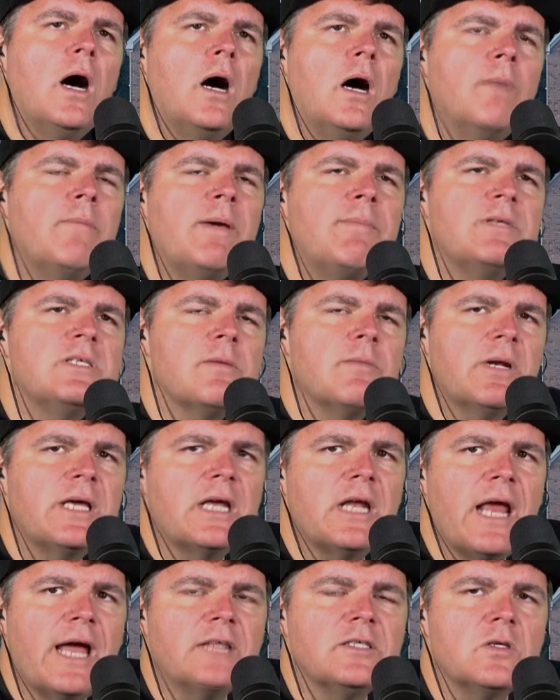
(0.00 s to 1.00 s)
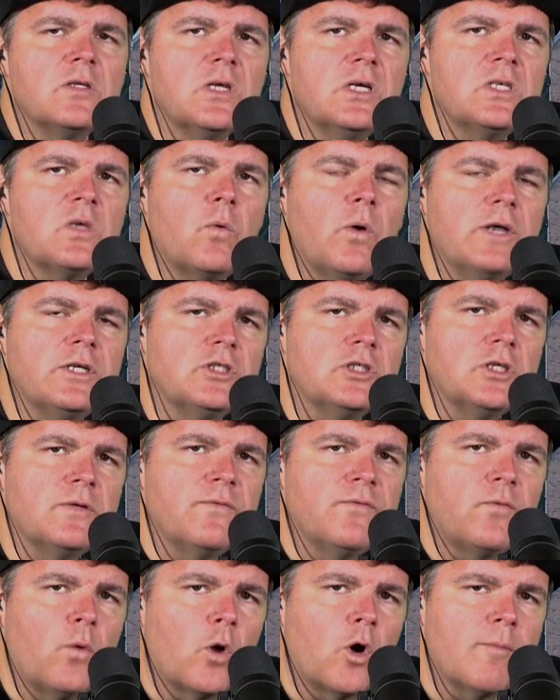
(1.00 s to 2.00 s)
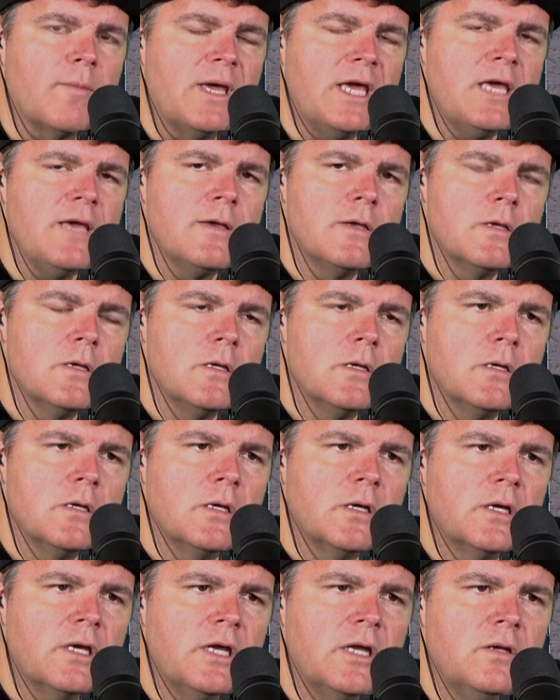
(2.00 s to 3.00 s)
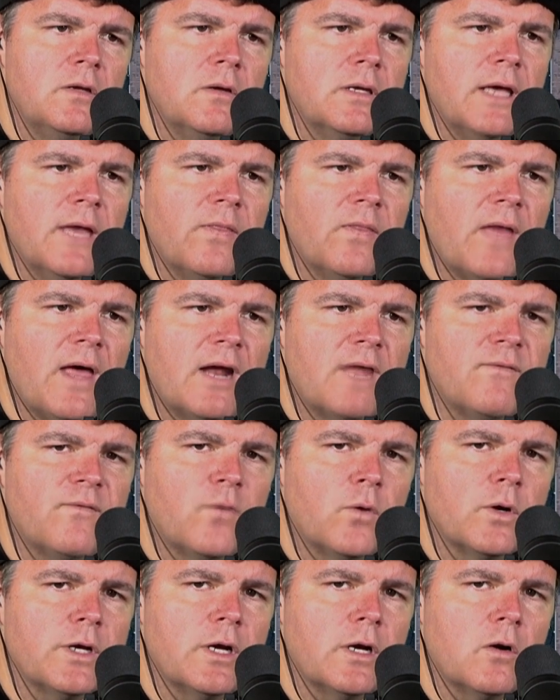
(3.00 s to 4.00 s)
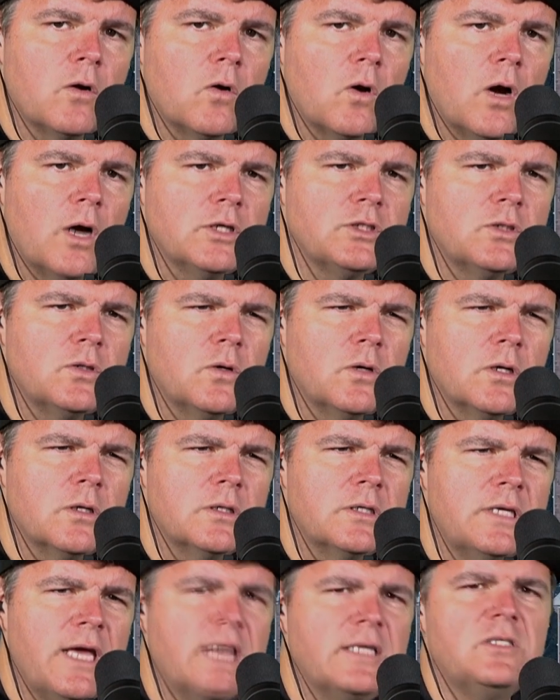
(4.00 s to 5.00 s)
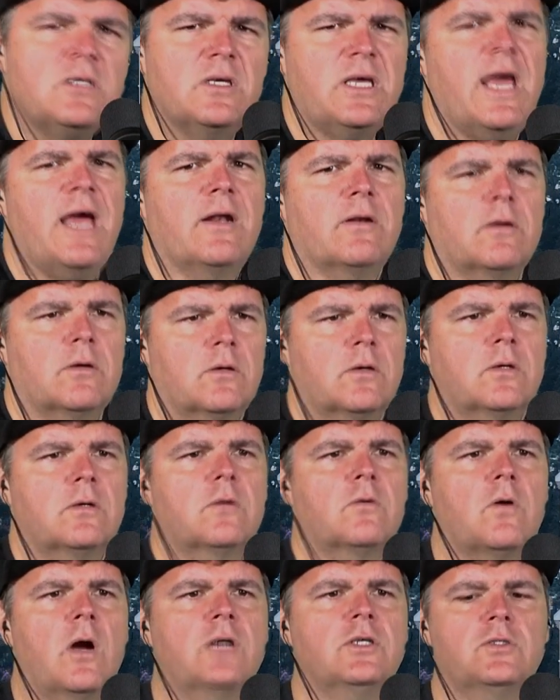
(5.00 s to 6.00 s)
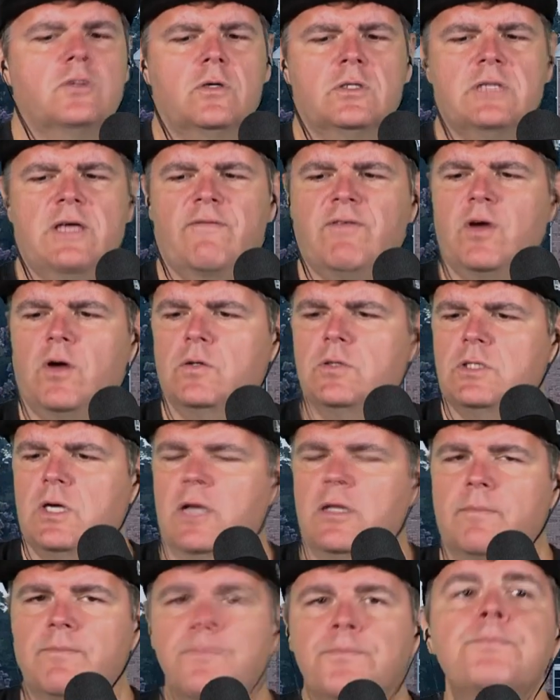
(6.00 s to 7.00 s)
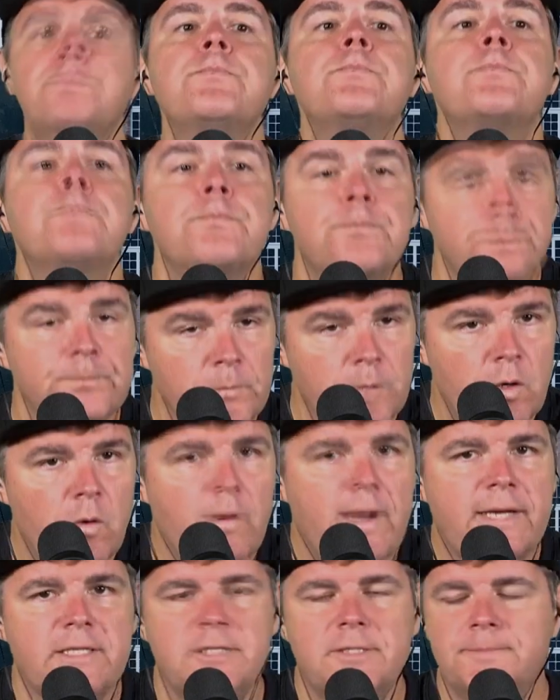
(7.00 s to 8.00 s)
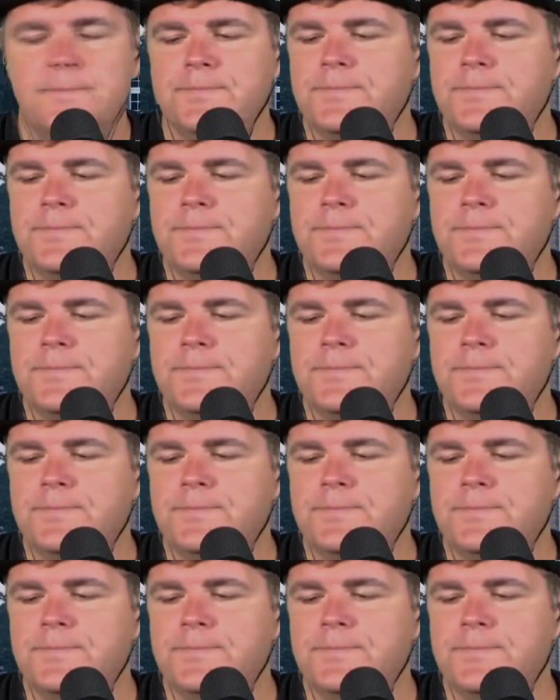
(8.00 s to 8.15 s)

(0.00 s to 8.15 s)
Maybe somebody can answer this question for me. Can you get that for your garage door? Yes, you can. Garage doors have codes on them. Correct.